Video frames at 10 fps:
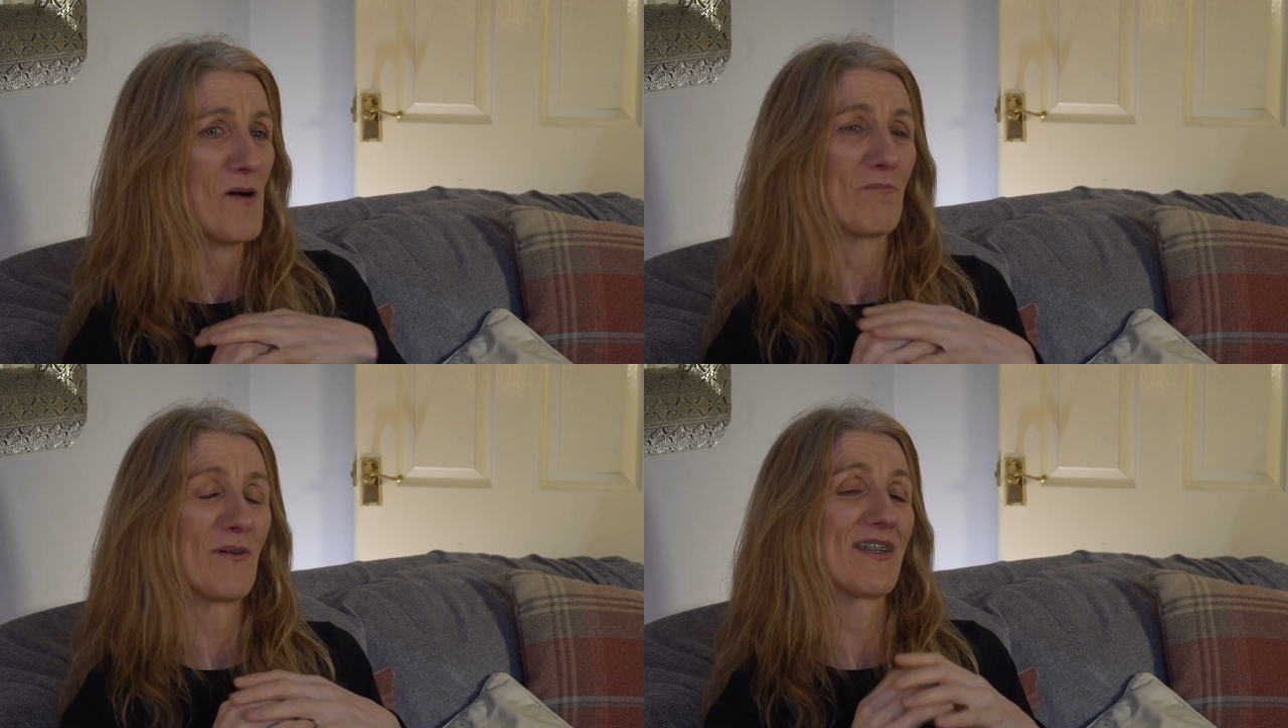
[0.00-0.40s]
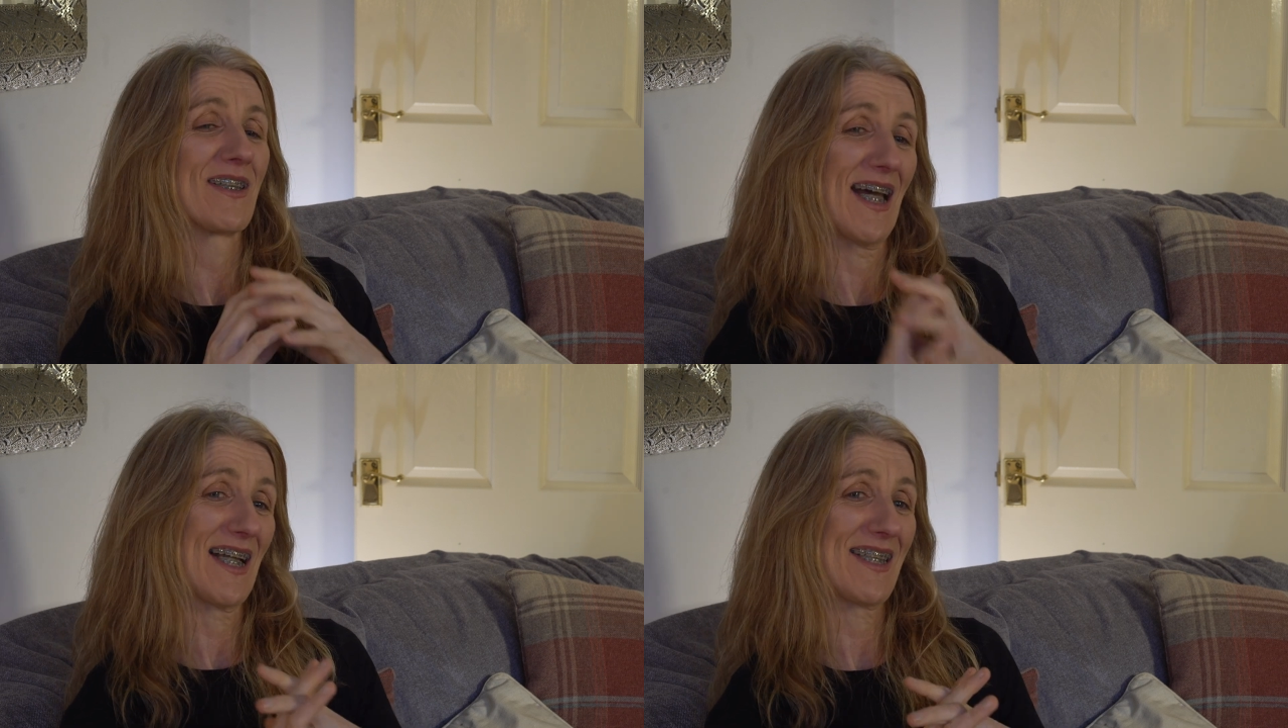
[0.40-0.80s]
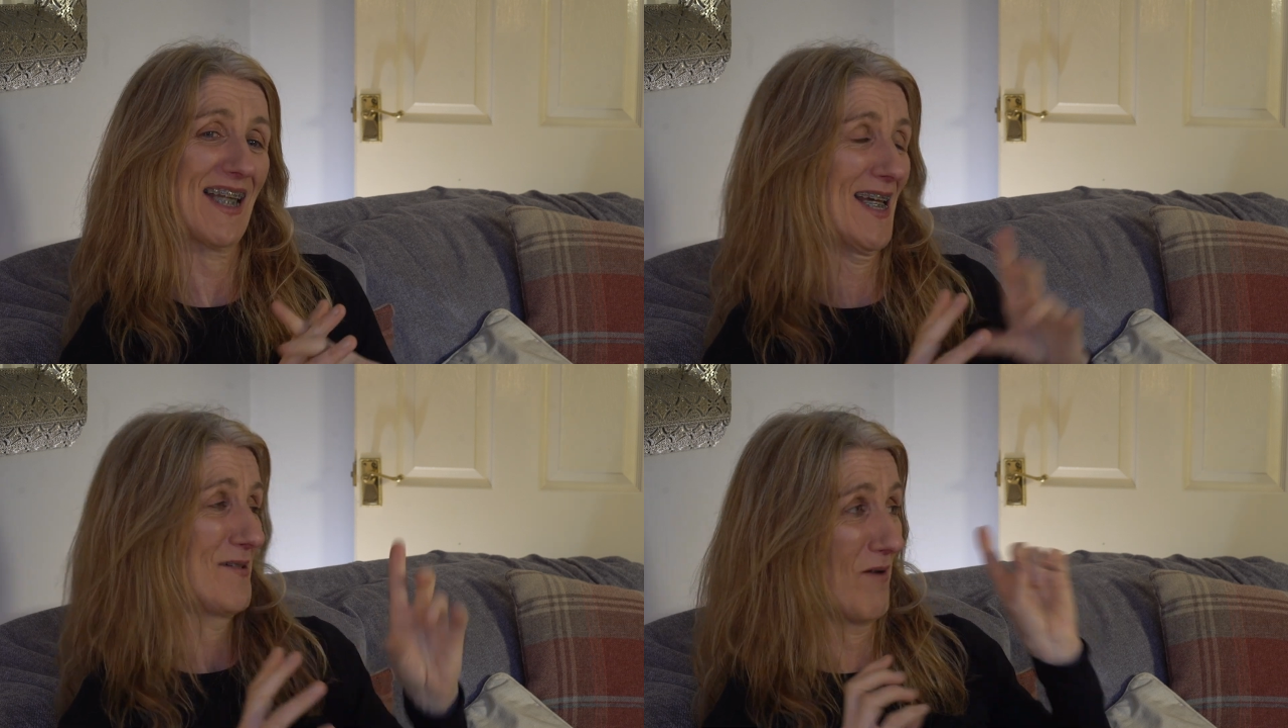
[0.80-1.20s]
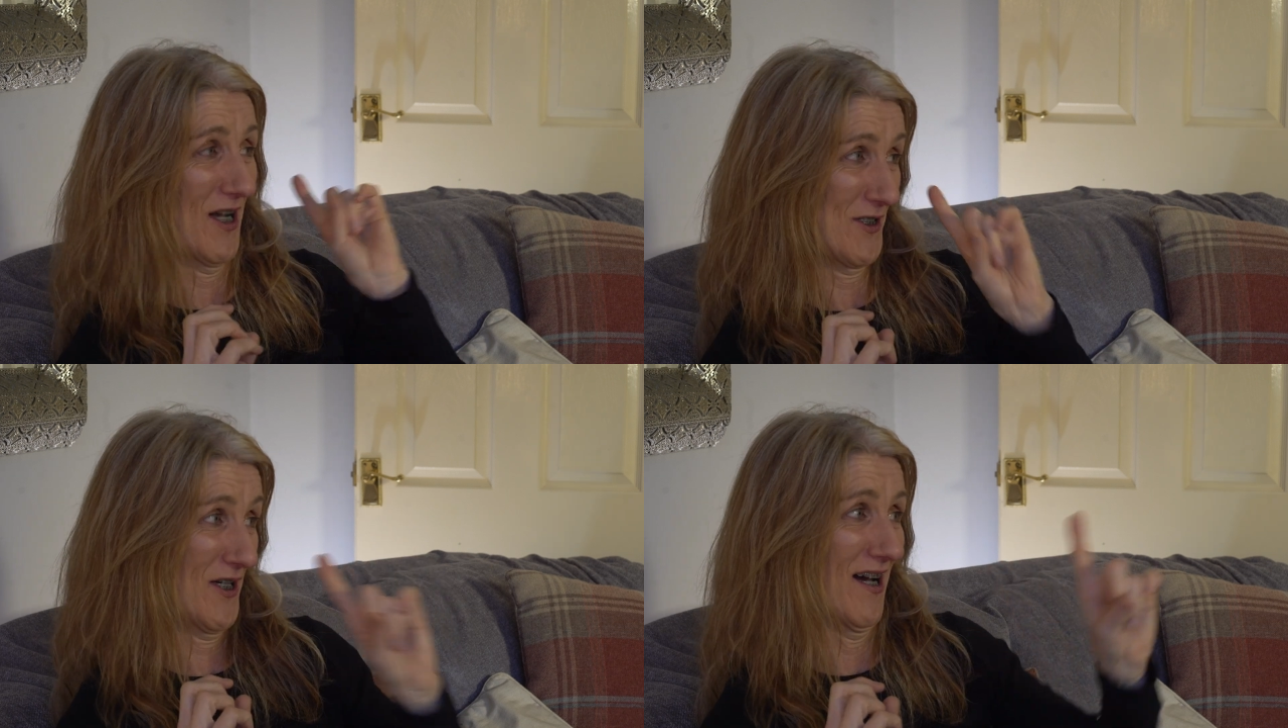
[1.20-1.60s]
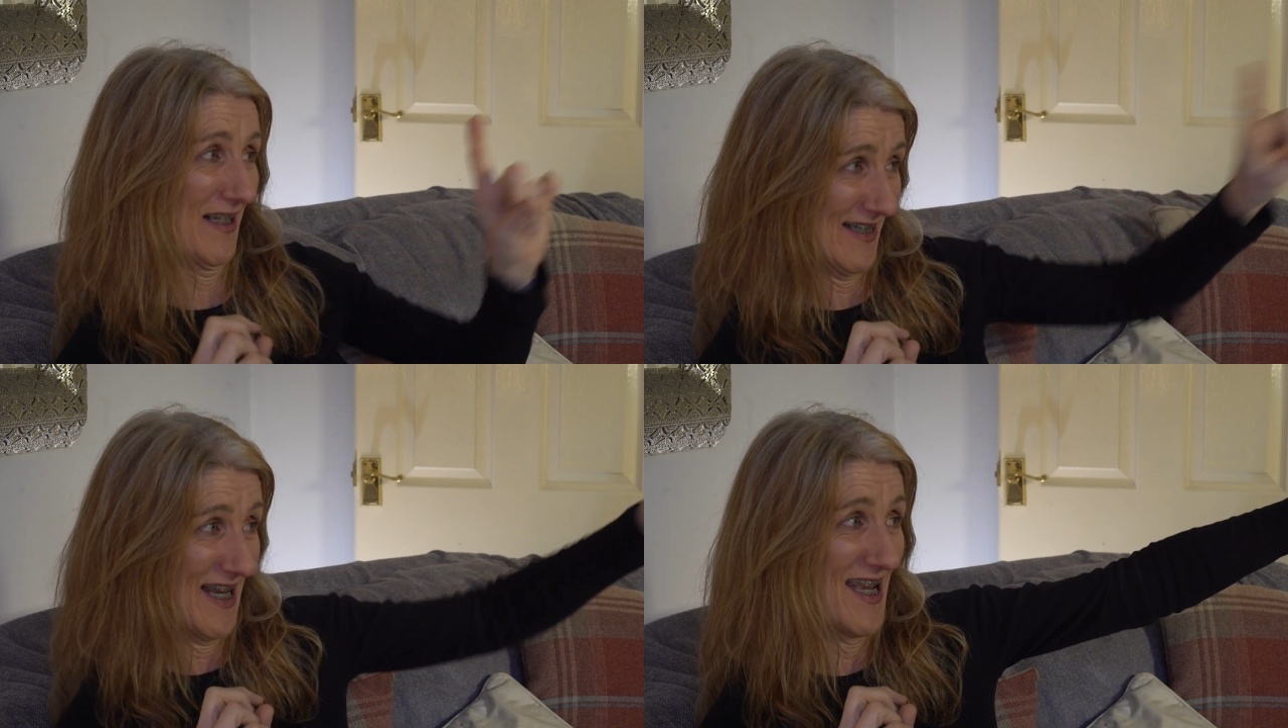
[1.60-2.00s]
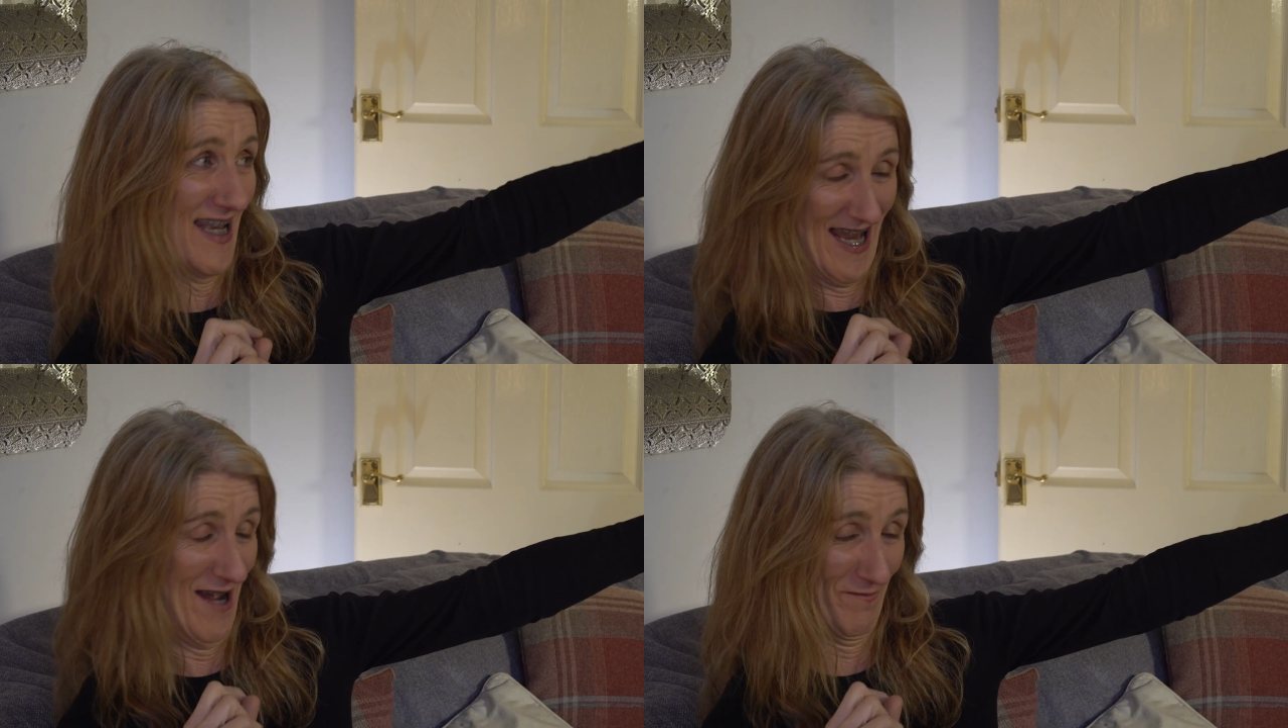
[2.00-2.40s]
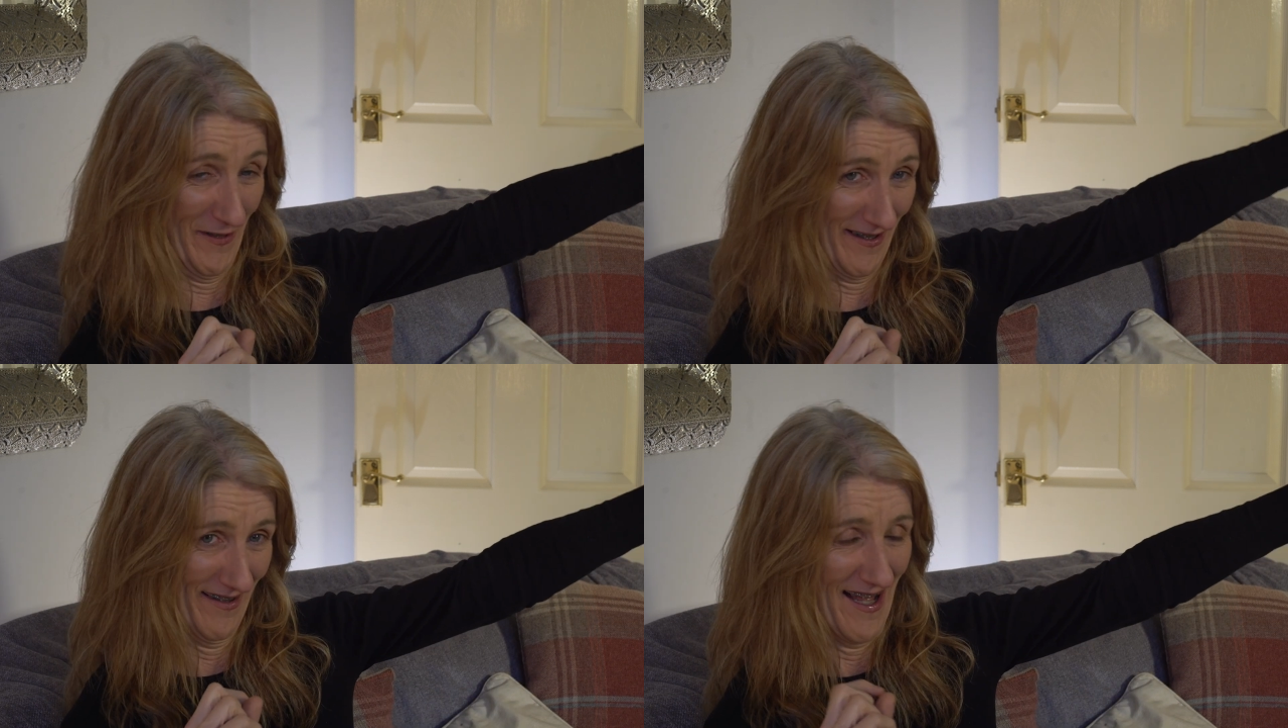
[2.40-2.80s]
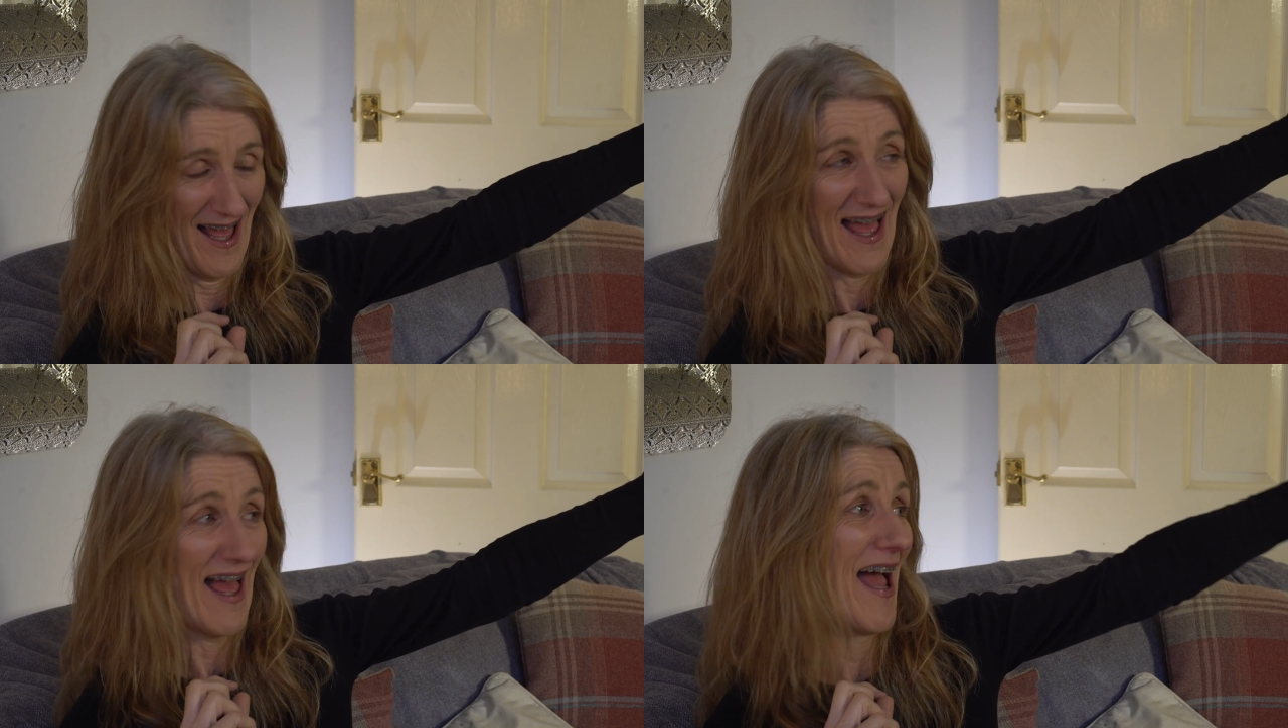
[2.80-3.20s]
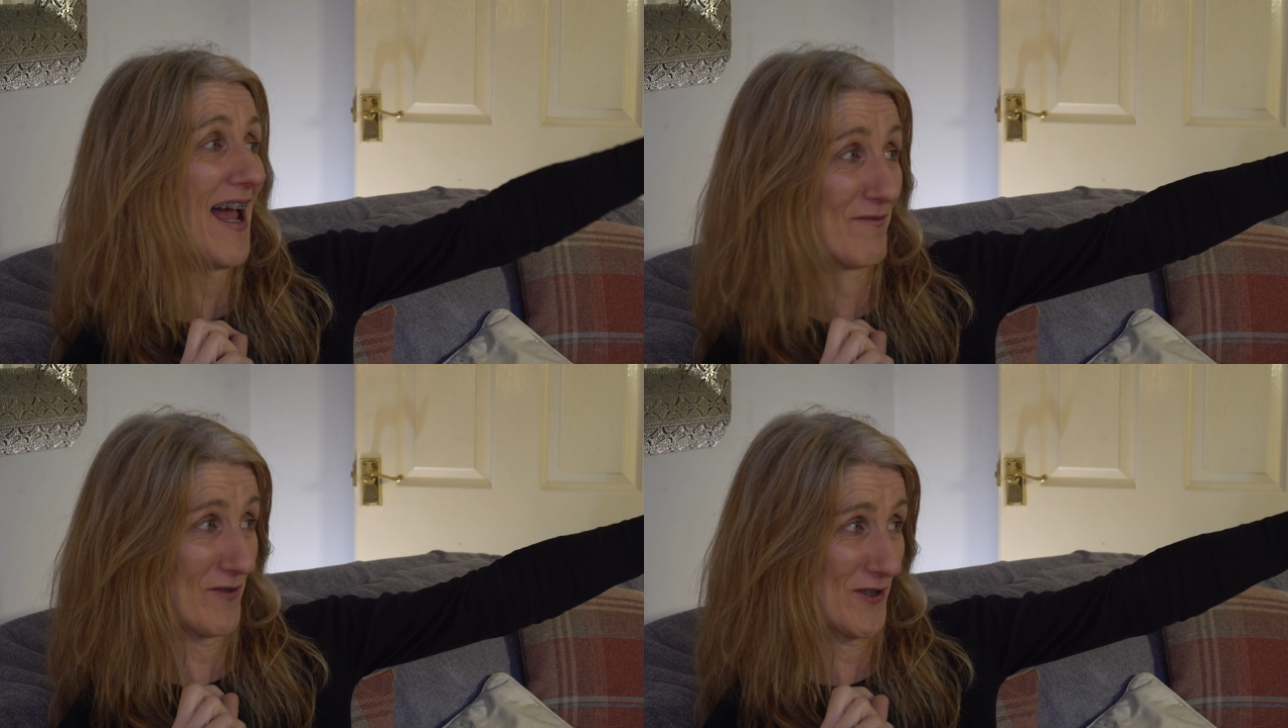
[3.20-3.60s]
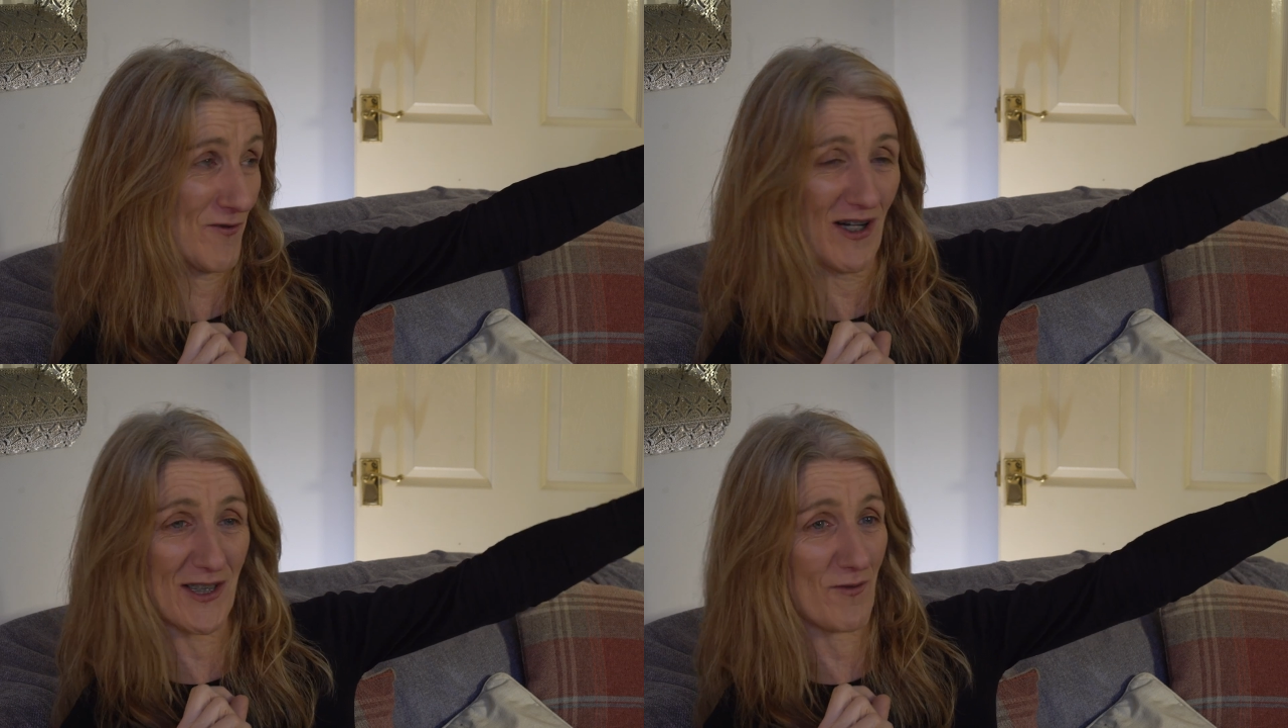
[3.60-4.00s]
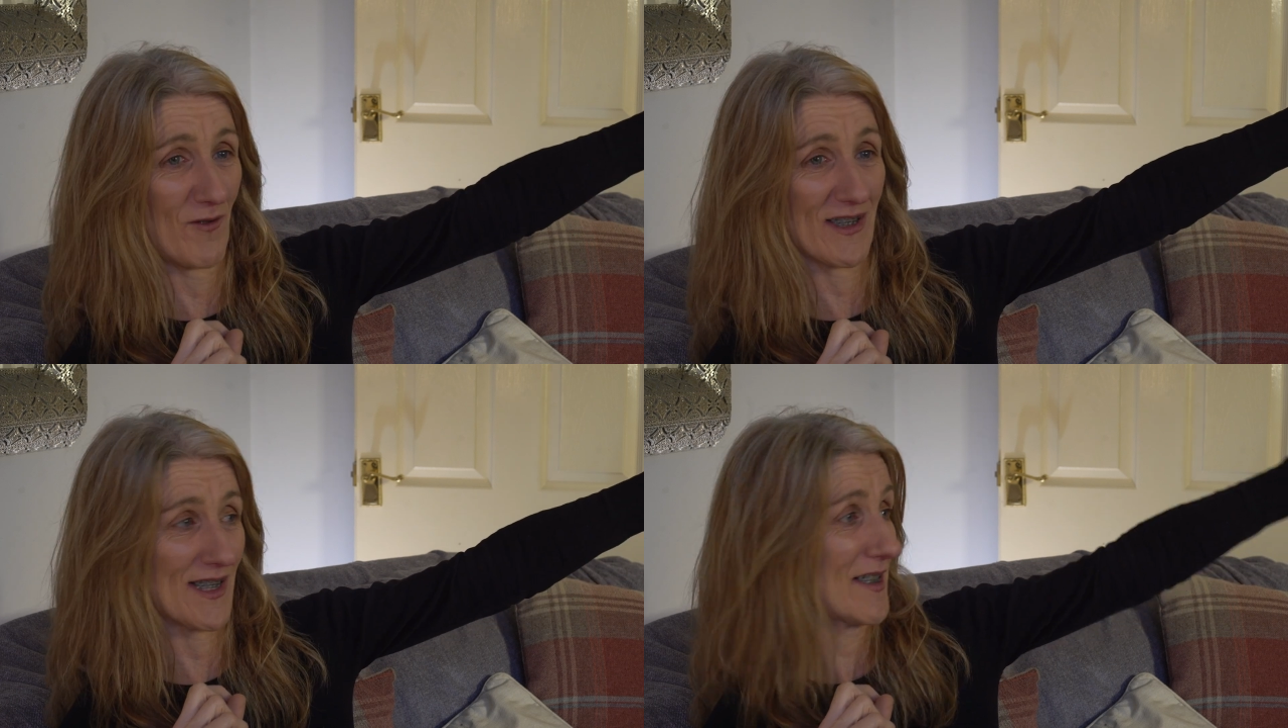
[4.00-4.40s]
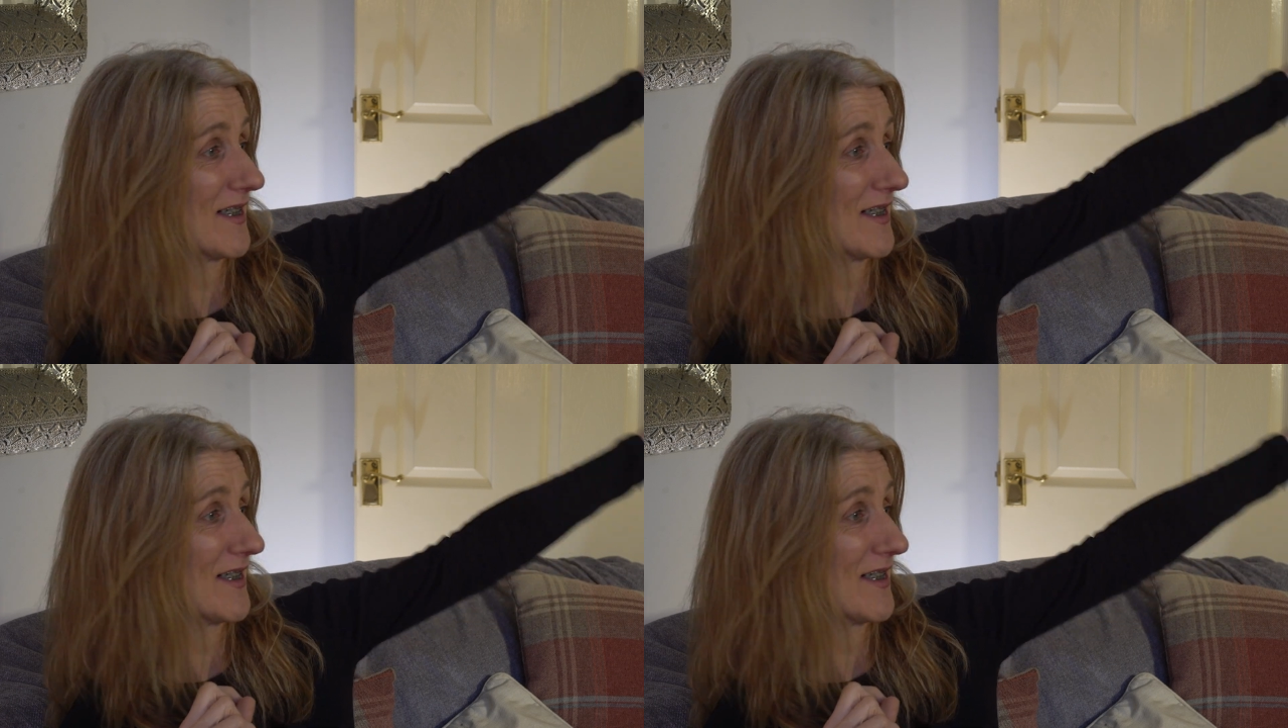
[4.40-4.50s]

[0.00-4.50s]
But that day, my child never, ever tried to go on to that.